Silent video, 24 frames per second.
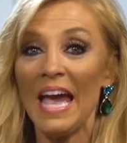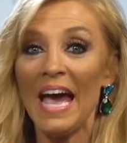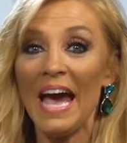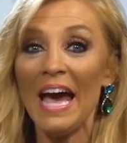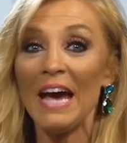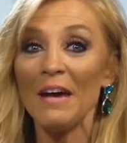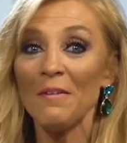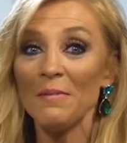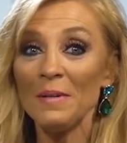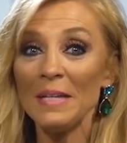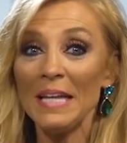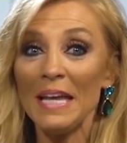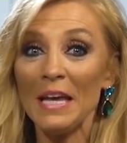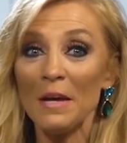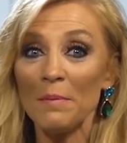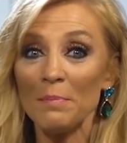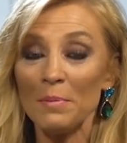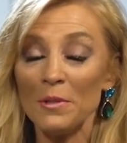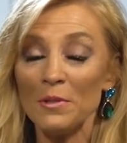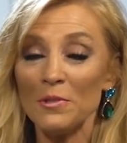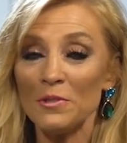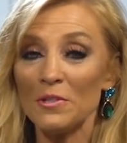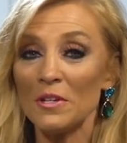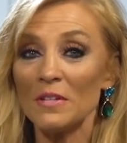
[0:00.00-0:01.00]
I want to help
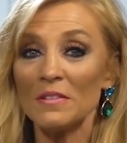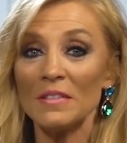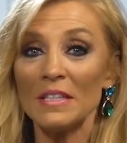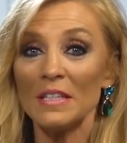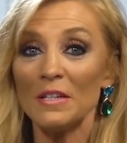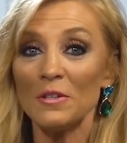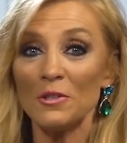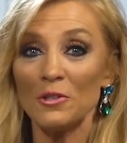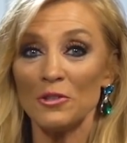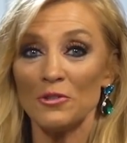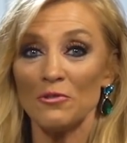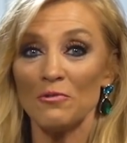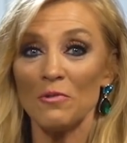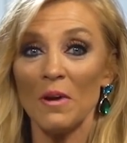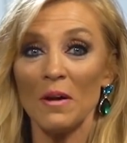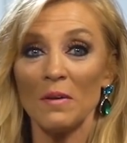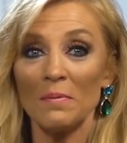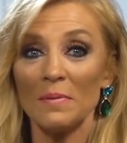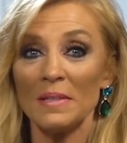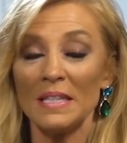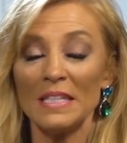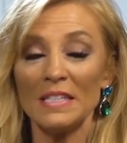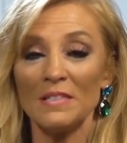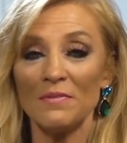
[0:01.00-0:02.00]
you start the year strong
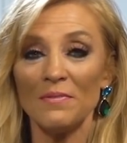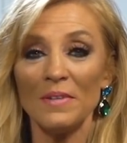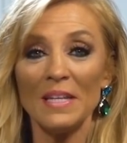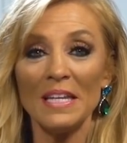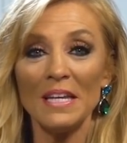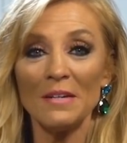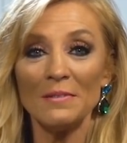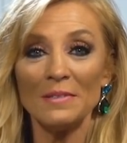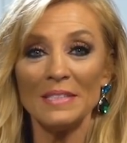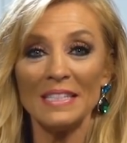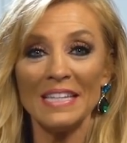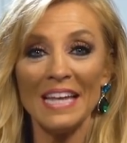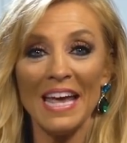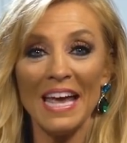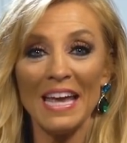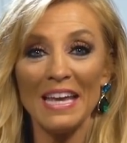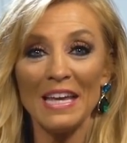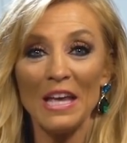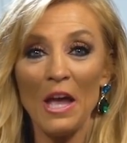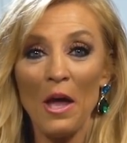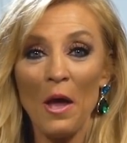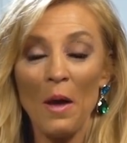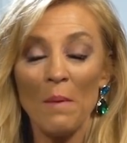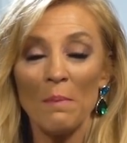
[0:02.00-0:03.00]
with this video
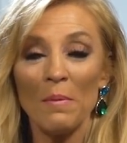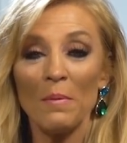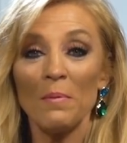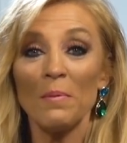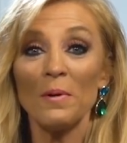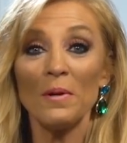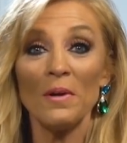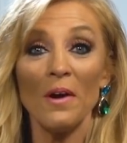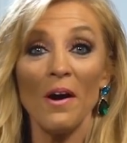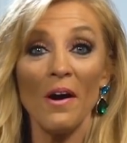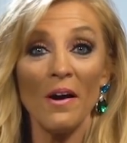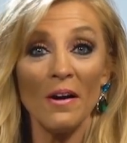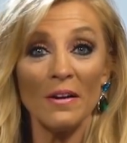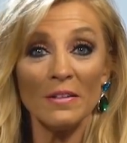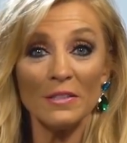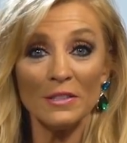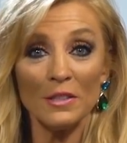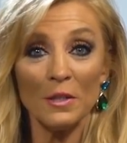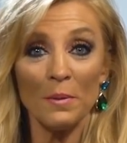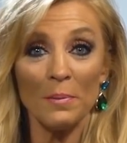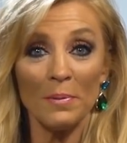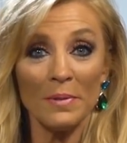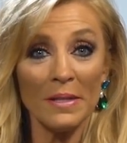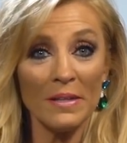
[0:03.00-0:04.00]
today, but we're
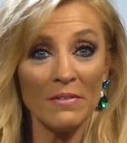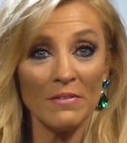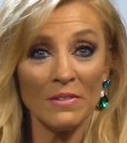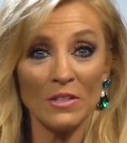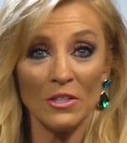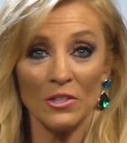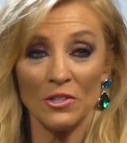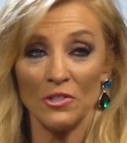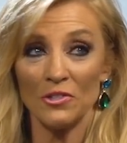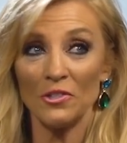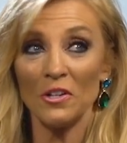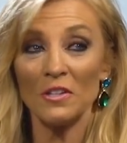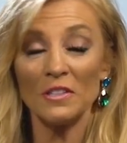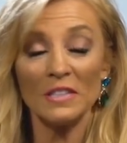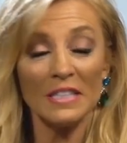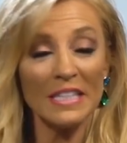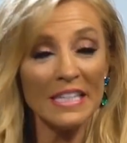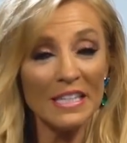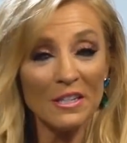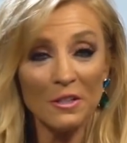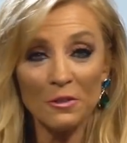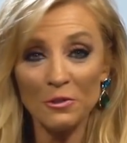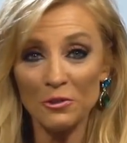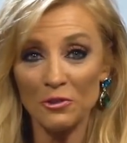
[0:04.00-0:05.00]
also believing to start the
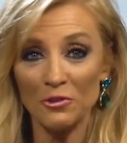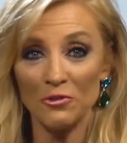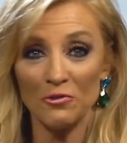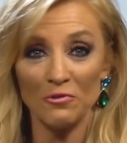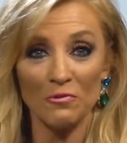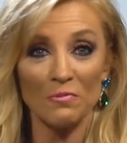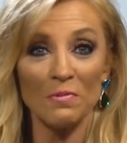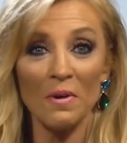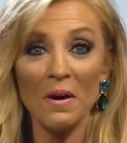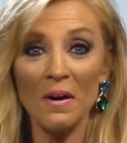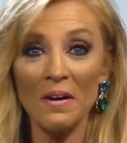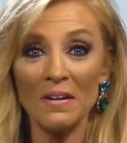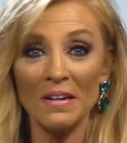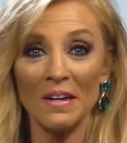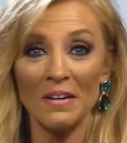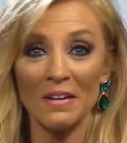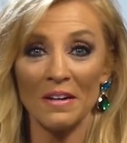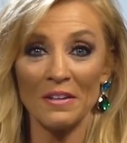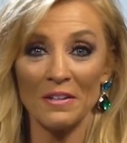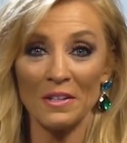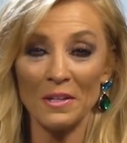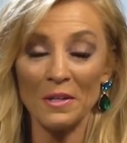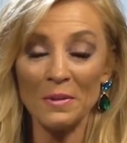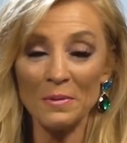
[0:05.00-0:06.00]
year strong on
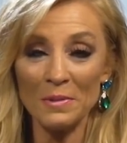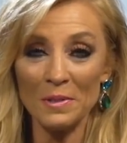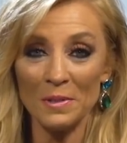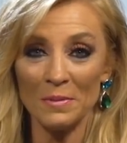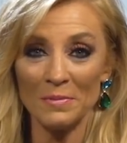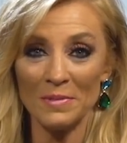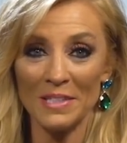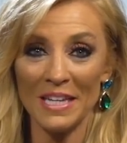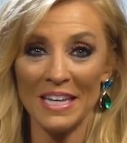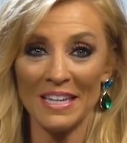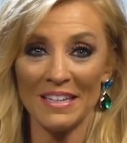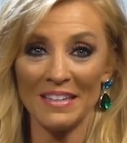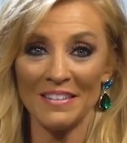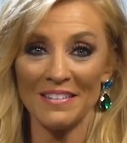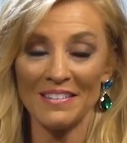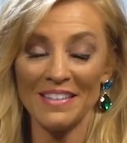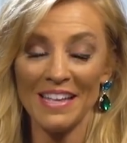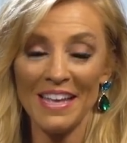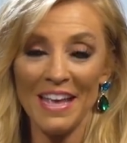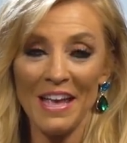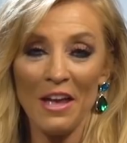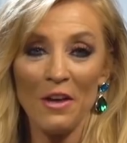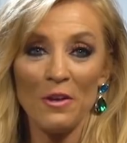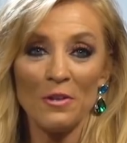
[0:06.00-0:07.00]
our YouTube channel.
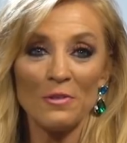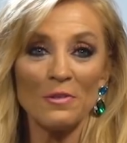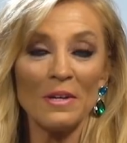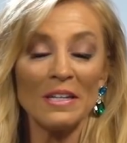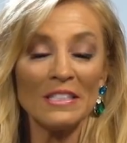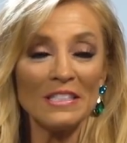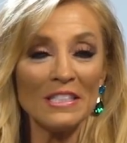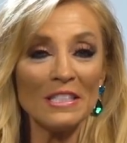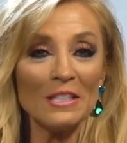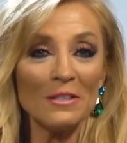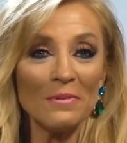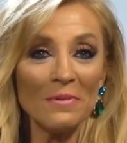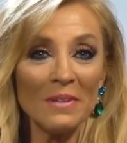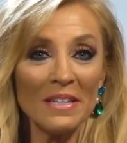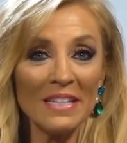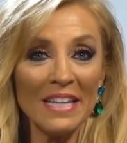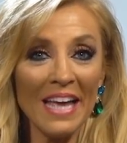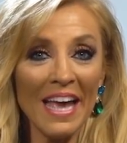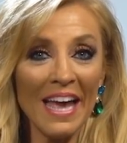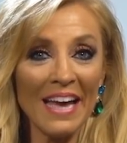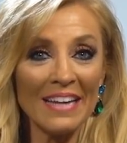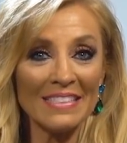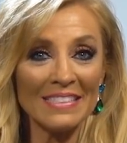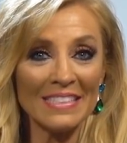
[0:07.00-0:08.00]
So I just wanted
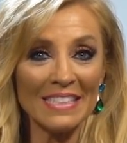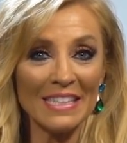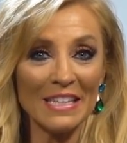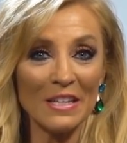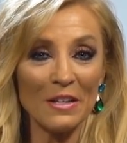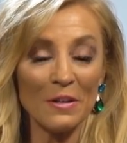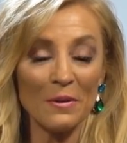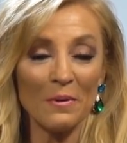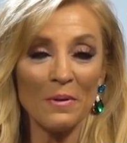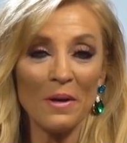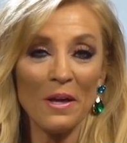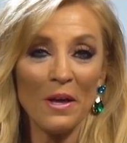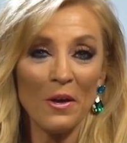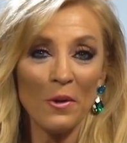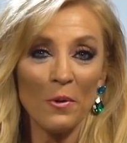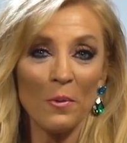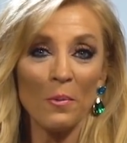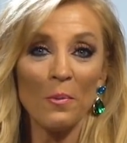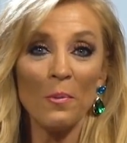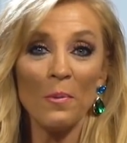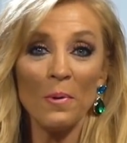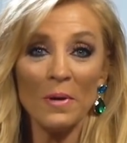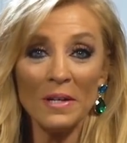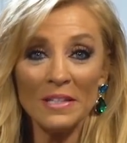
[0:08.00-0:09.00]
to ask you,
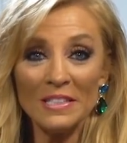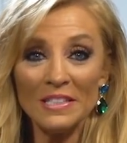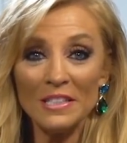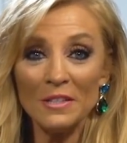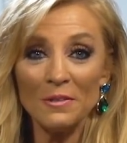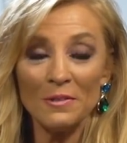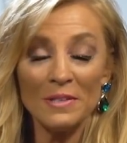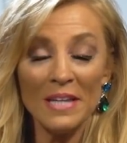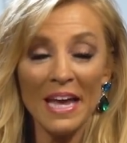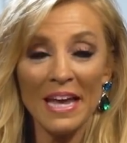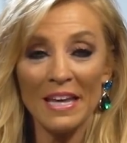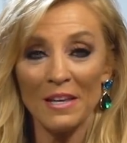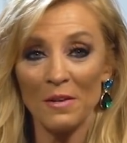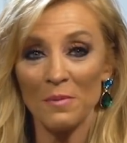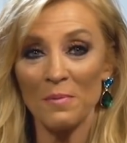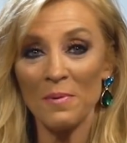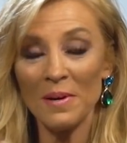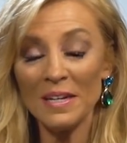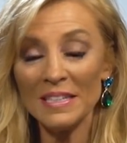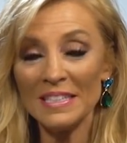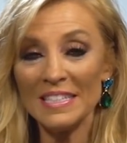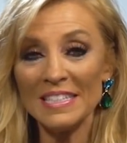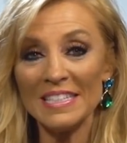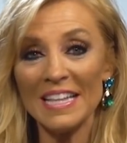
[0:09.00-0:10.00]
would you take
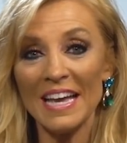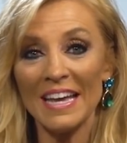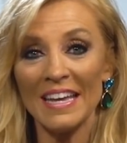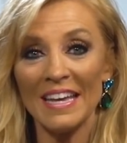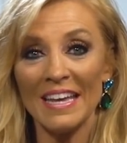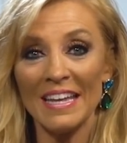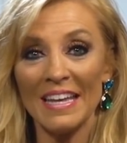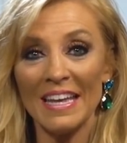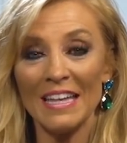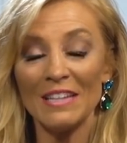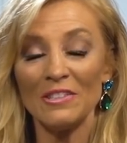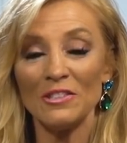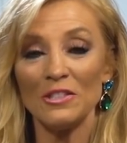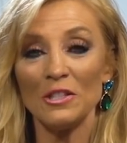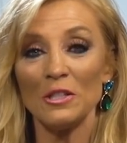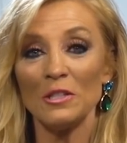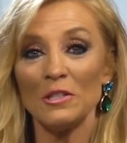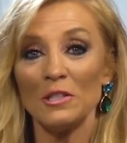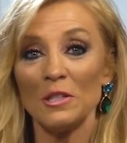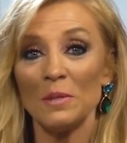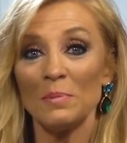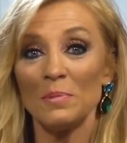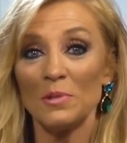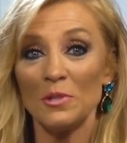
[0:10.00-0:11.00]
1 second and
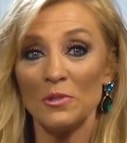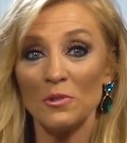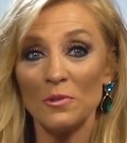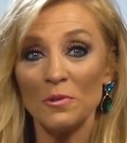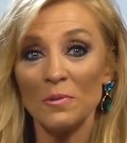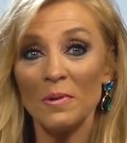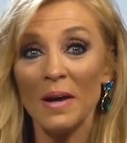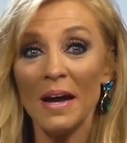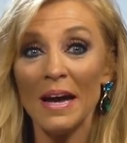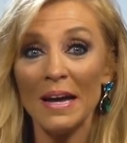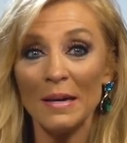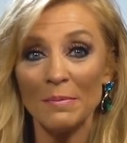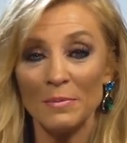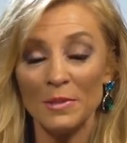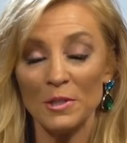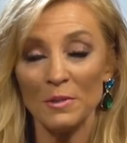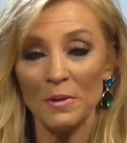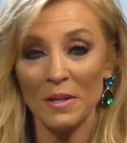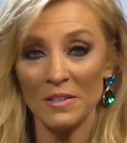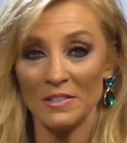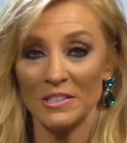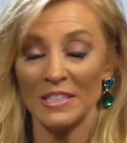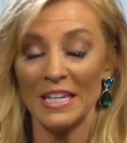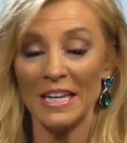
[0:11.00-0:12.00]
just subscribe to
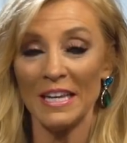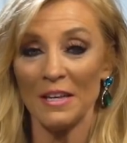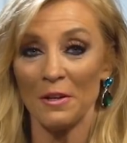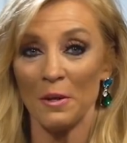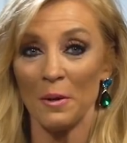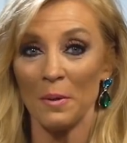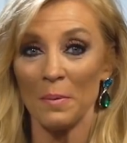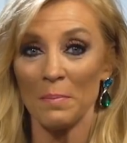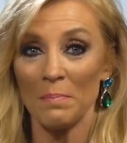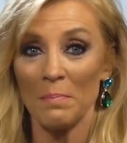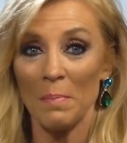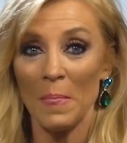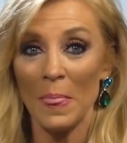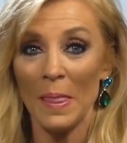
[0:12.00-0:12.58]
our channel?